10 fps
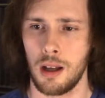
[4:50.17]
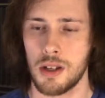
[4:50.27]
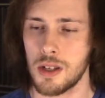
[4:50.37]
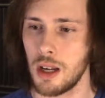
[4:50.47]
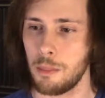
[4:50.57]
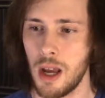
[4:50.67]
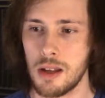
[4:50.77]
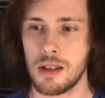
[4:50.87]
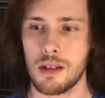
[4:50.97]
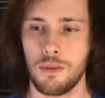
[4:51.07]
Snake
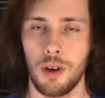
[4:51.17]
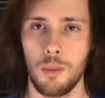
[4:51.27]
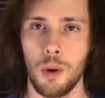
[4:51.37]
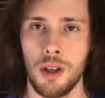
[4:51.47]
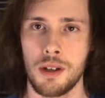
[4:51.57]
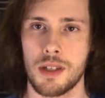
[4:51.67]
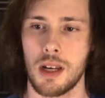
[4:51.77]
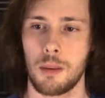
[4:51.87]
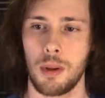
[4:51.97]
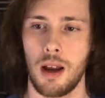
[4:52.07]
Pass is a fun one, a
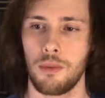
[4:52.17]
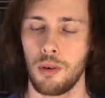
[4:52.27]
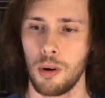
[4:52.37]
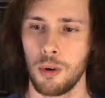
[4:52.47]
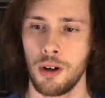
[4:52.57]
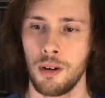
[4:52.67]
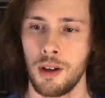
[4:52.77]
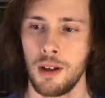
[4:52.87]
snake platformer.